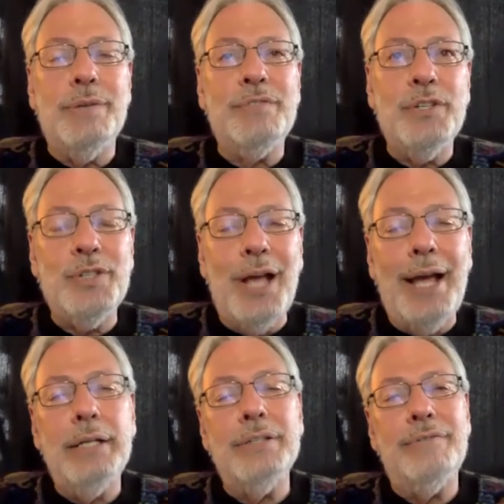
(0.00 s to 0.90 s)

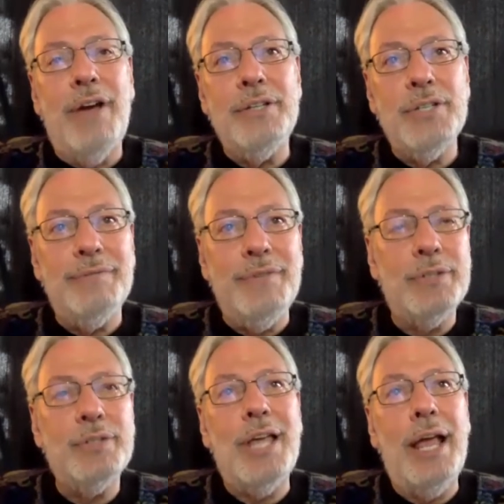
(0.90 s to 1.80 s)
societal
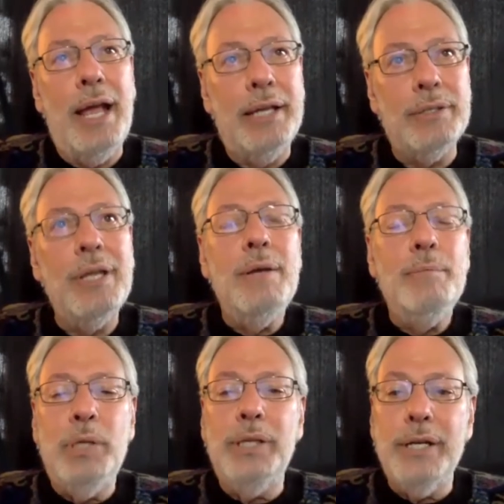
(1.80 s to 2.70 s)
divisiveness and
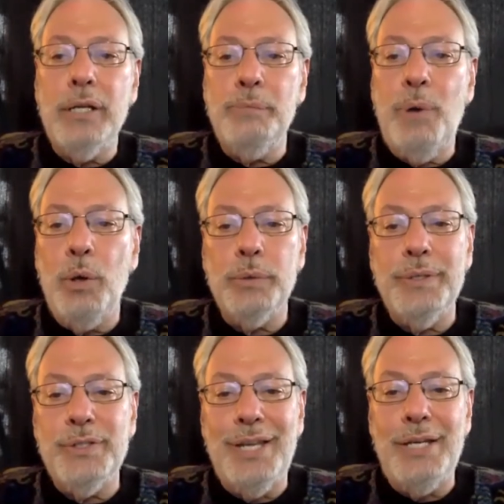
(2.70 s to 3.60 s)
political
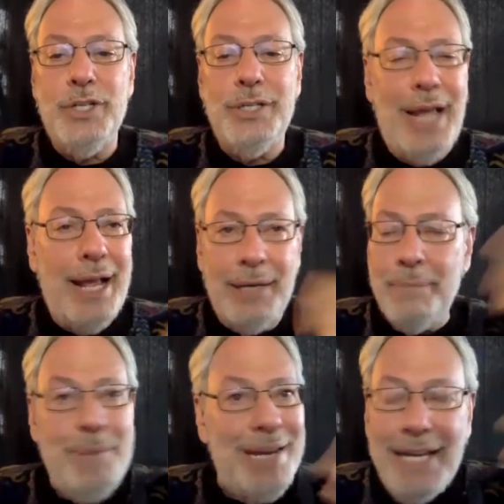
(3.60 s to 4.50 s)
polarization and
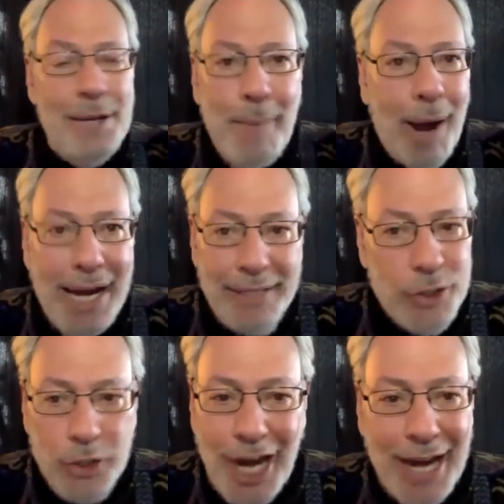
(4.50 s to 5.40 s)
media
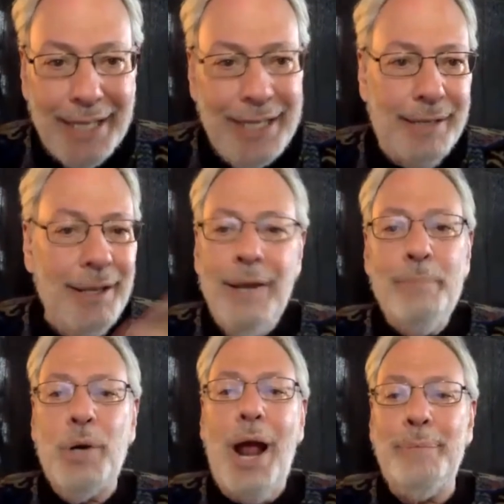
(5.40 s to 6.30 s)
mind-jacking
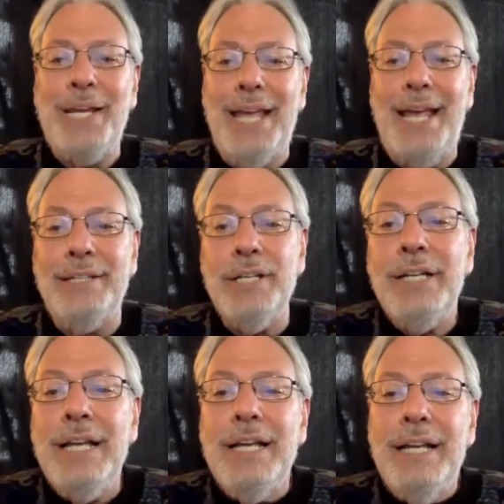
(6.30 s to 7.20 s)
propaganda
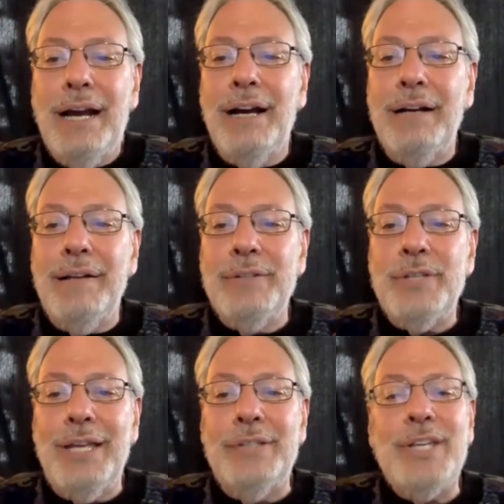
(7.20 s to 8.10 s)

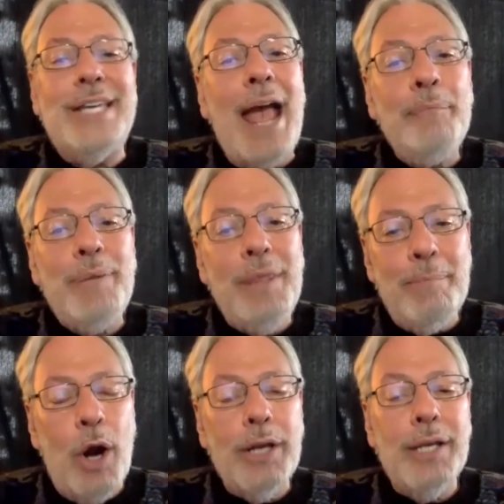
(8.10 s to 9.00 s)
is a gap in the
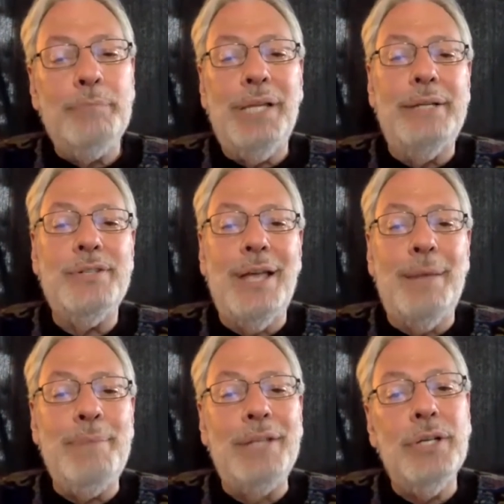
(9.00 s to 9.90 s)
marketplace that
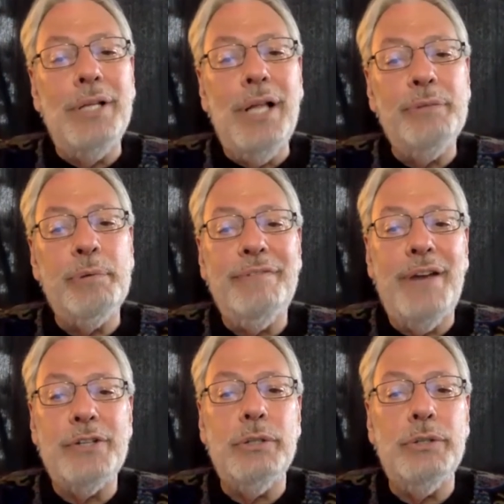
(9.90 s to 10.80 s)
mental health
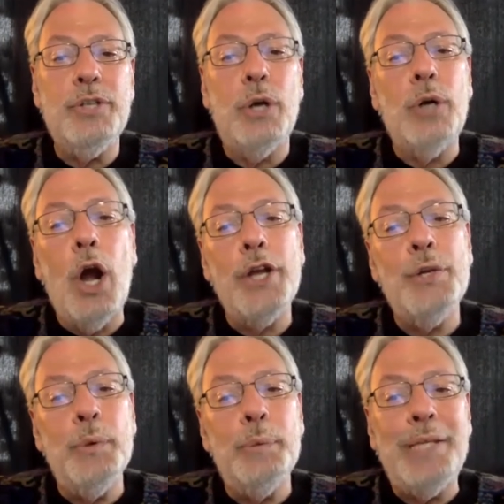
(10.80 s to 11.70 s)
professionals are
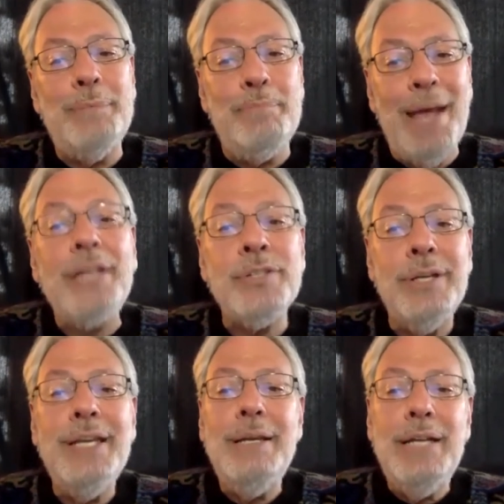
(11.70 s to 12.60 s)
arguably best
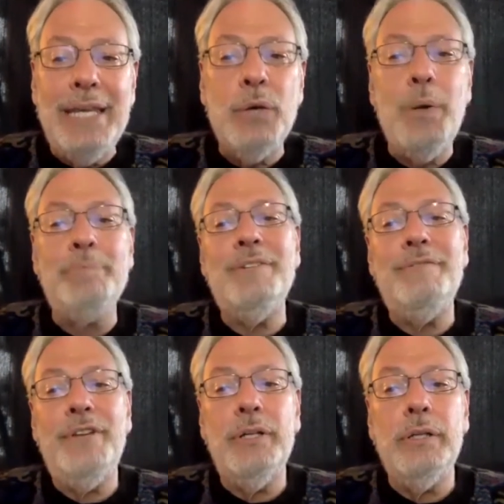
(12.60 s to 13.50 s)
equipped to
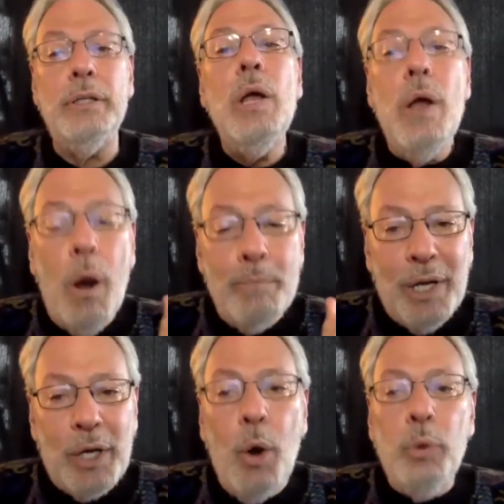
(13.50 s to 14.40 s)
fill,
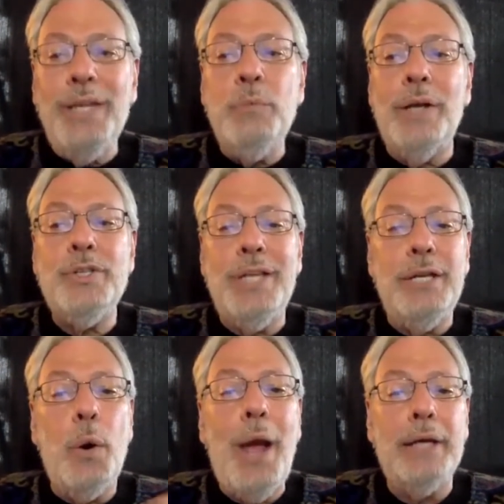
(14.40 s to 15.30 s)
but only once they
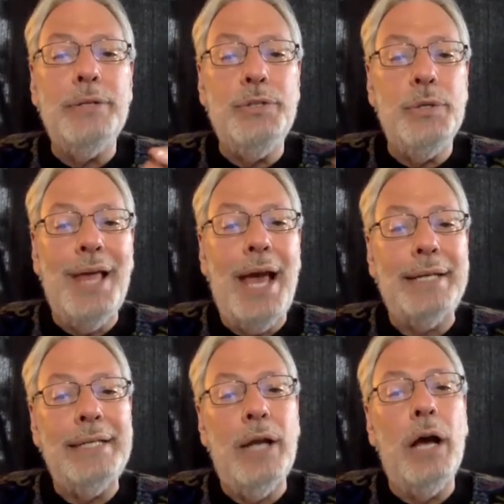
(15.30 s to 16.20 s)
know how to do that
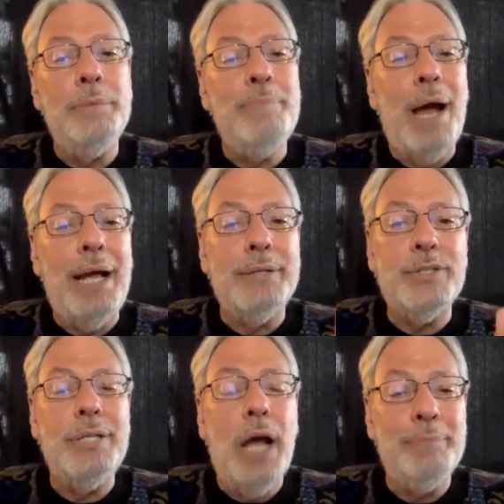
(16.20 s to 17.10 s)
in
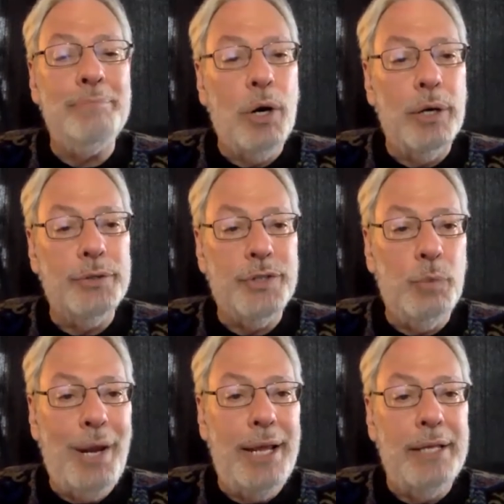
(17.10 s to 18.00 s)
unbiased, nonpartisan
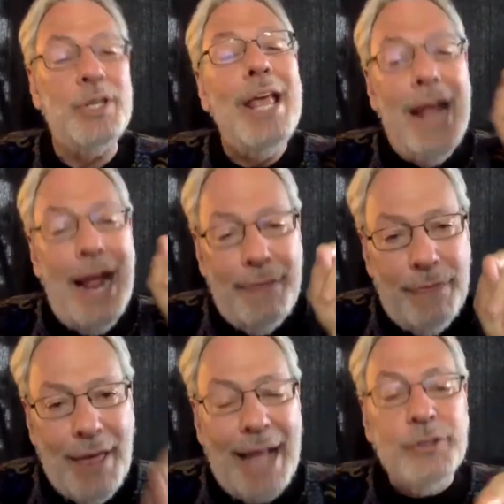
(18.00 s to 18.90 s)
ways. And
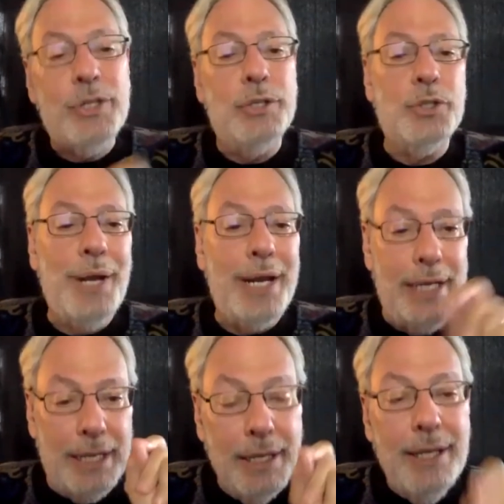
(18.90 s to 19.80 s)
that's the
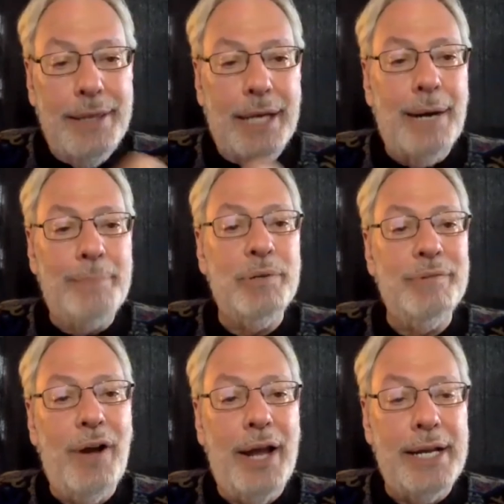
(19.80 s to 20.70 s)
training that I'm
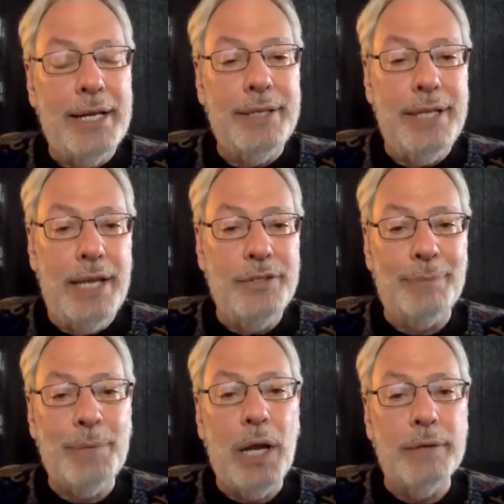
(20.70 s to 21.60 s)
providing at the ACEP
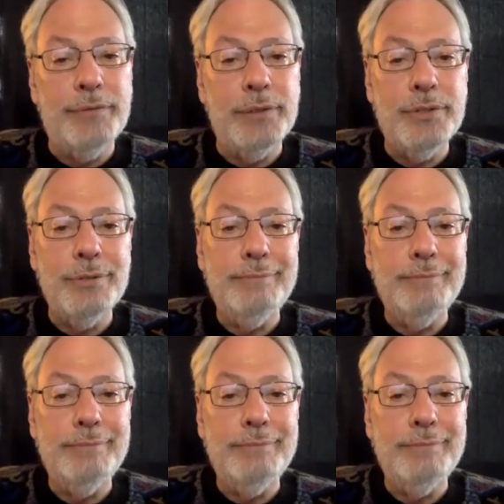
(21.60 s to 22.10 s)
conference.